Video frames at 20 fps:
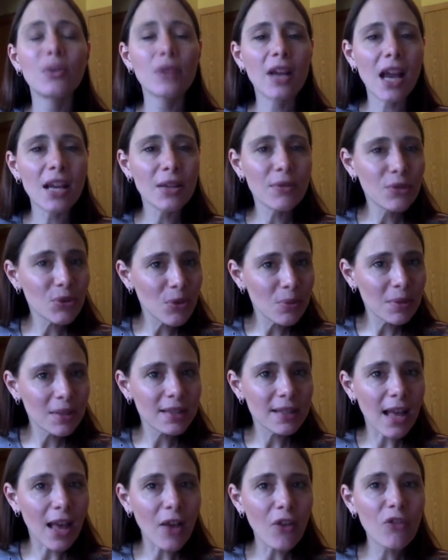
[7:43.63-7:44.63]
kind of to
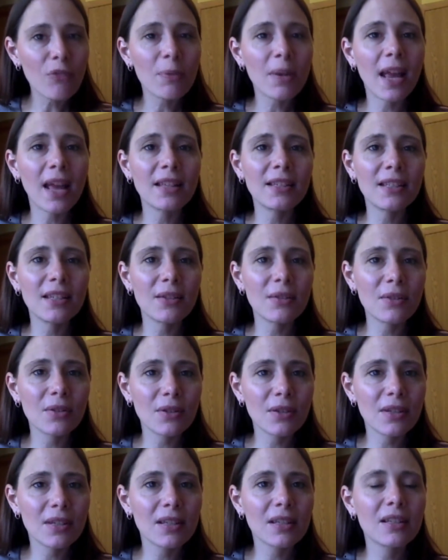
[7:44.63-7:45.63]
himself, but as
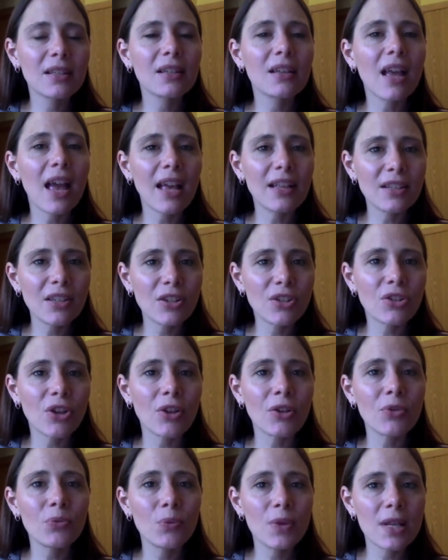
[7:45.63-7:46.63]
he
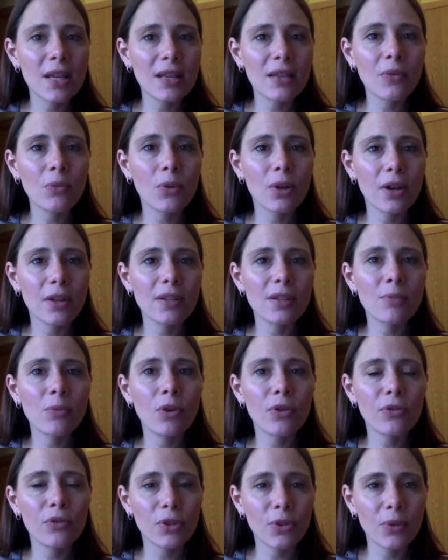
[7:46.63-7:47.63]
started reading the words
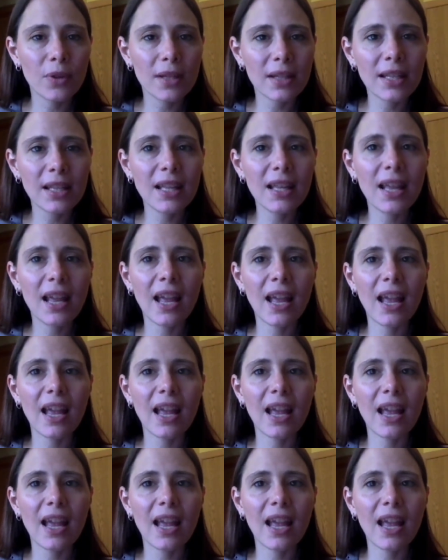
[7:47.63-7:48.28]
more fluently